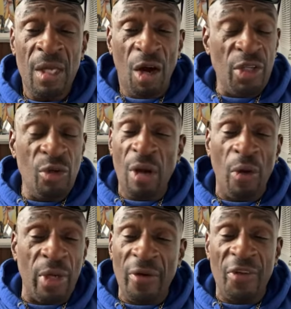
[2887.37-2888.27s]
or you
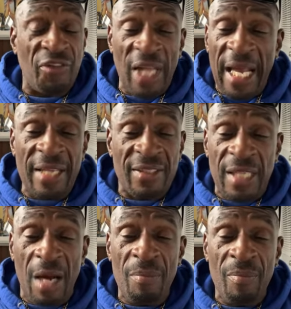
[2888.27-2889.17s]
don't understand
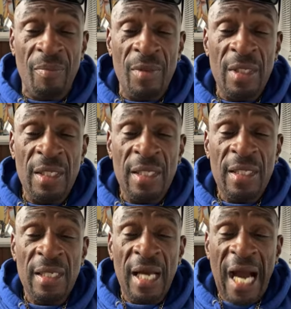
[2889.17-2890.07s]
something,
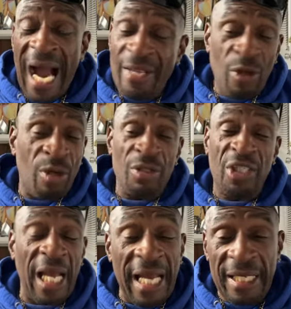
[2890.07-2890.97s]
how you gonna
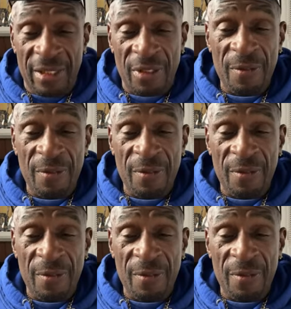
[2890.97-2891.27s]
change?